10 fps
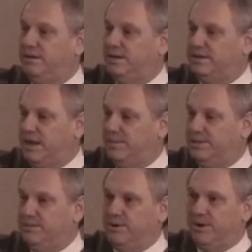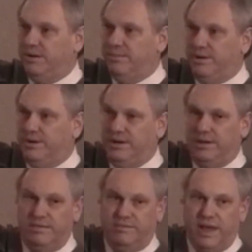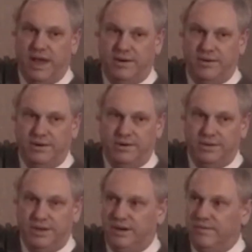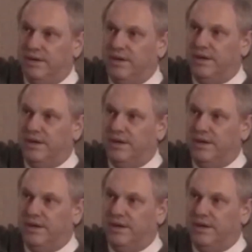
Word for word: establish some credibility, then a flyer on yourself.